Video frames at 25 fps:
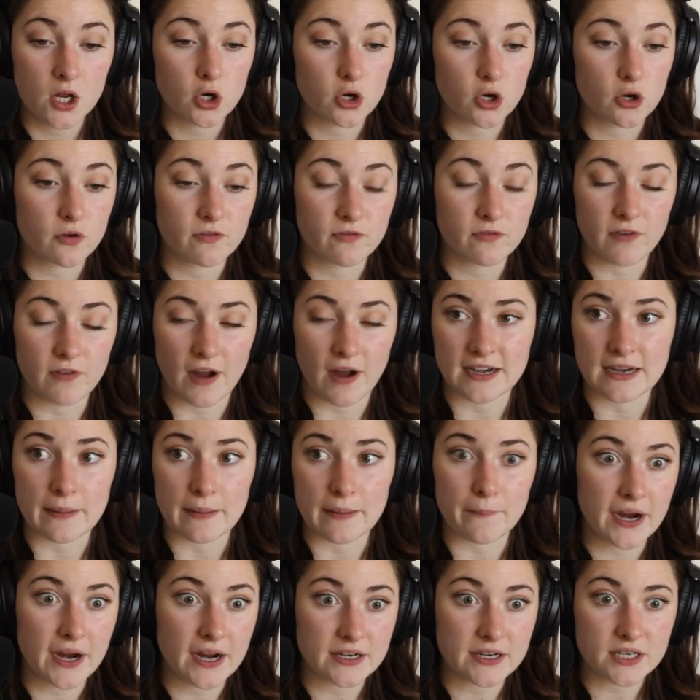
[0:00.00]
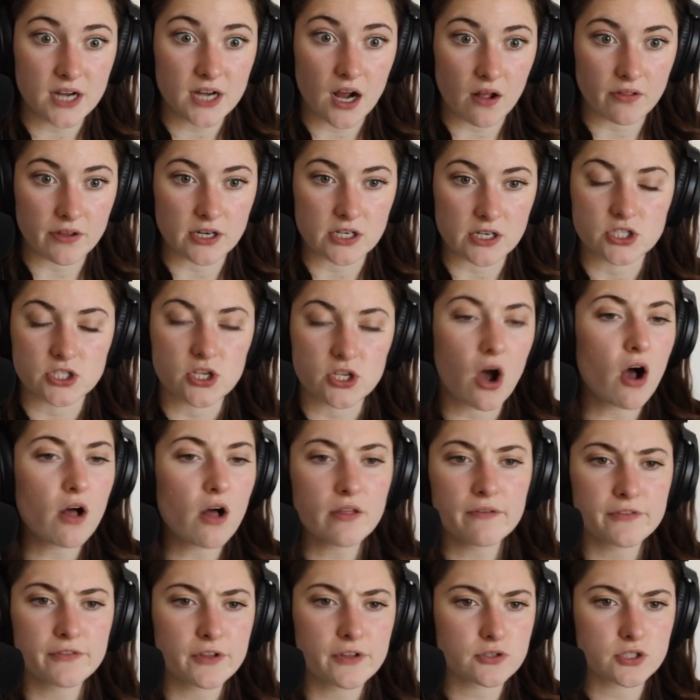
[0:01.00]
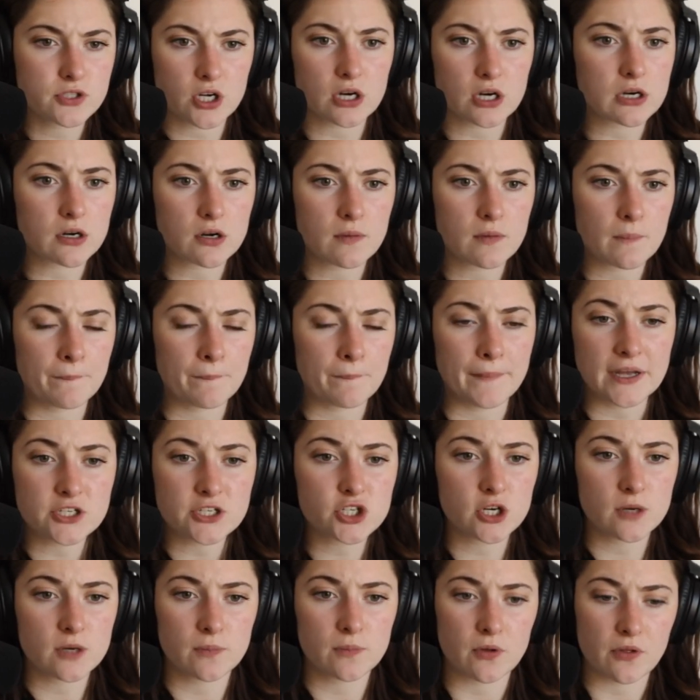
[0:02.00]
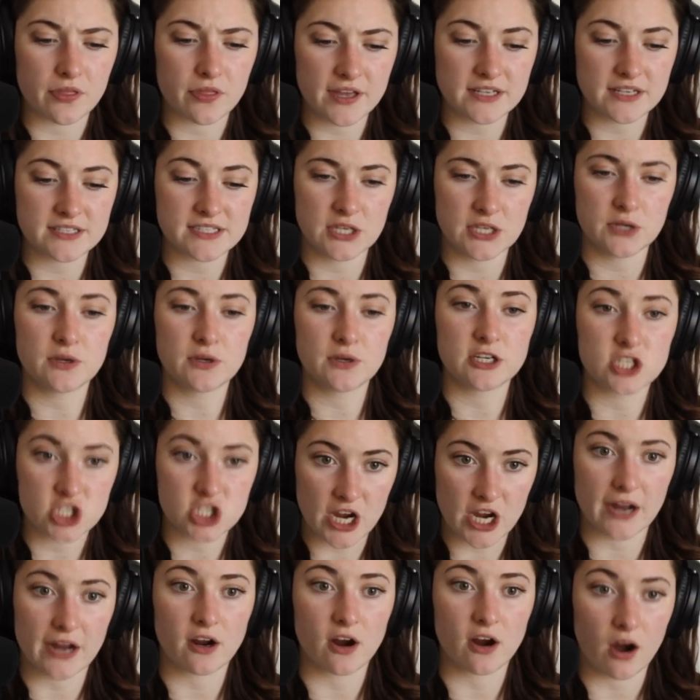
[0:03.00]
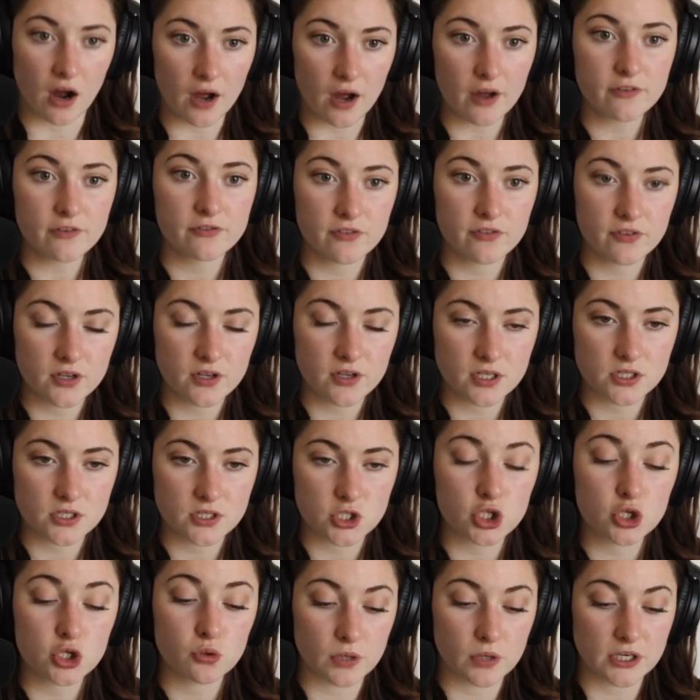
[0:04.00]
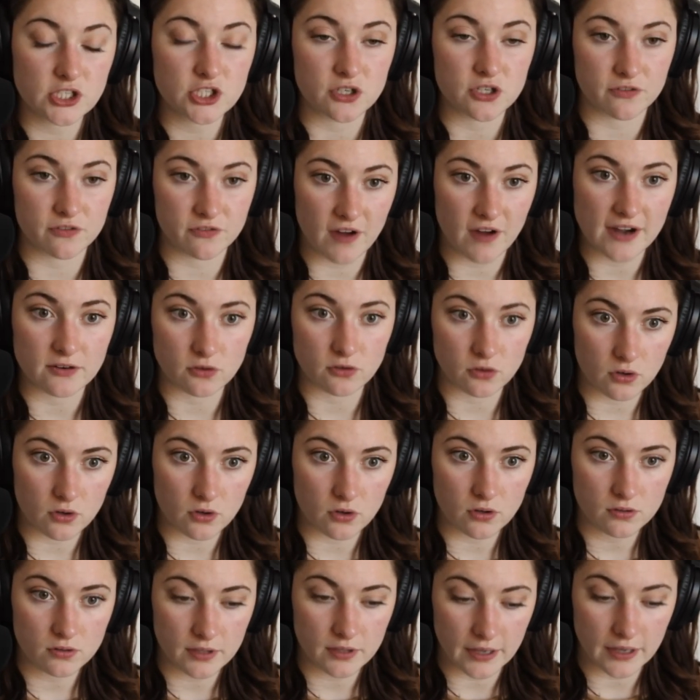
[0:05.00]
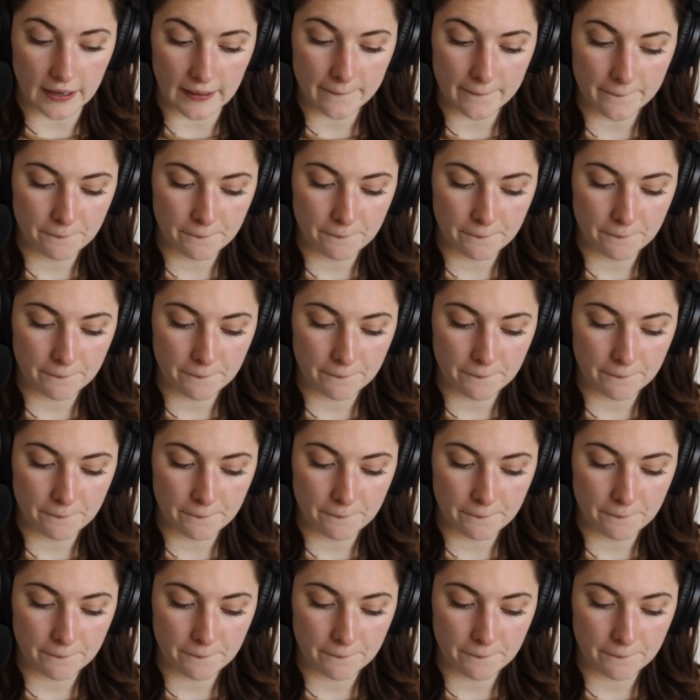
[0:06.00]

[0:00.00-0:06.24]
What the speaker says: finding brand colors, all of those are measurable things that you can check off to reach your final goal. Okay.